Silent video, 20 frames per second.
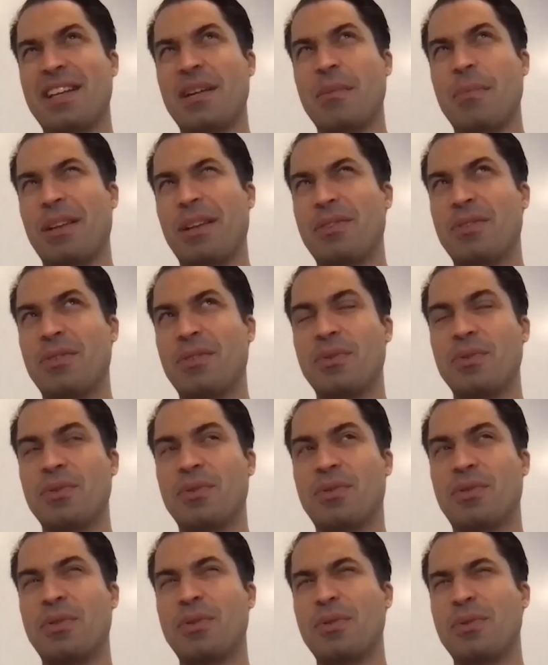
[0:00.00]
about
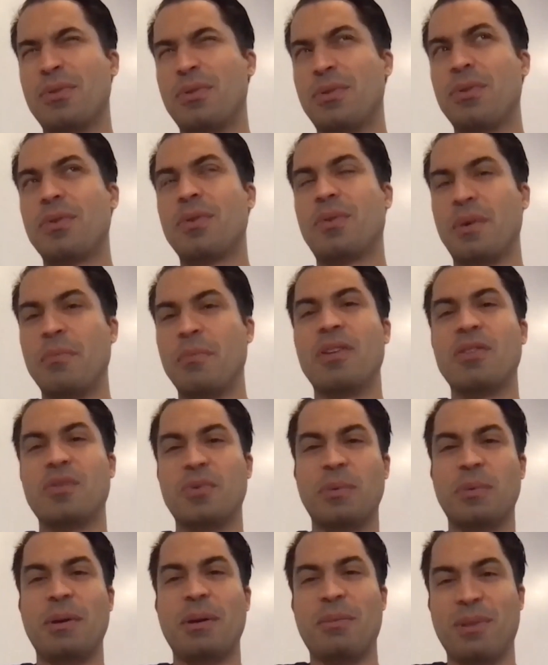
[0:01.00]
two or 3 months we'll
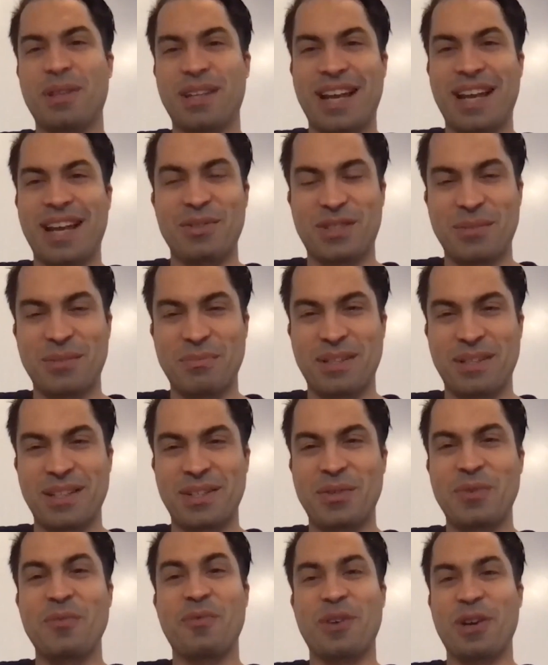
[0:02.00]
be able to announce something
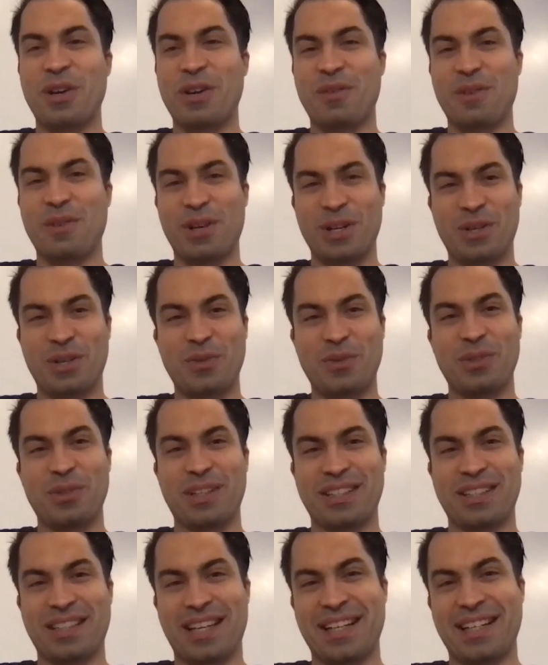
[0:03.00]
very, very cool and
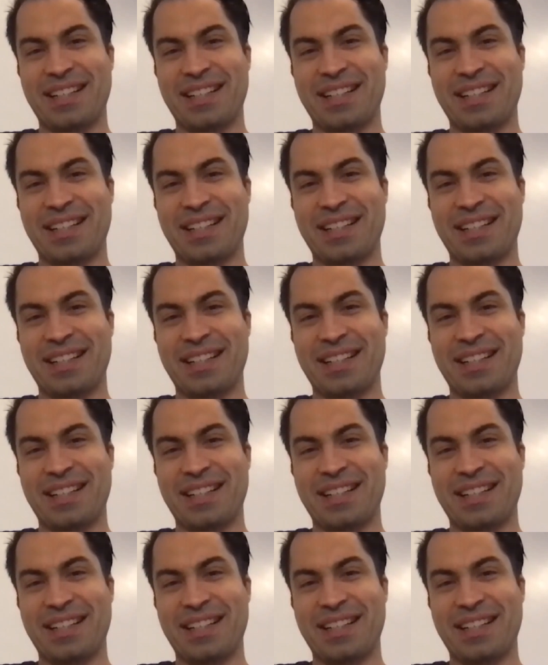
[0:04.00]
exciting.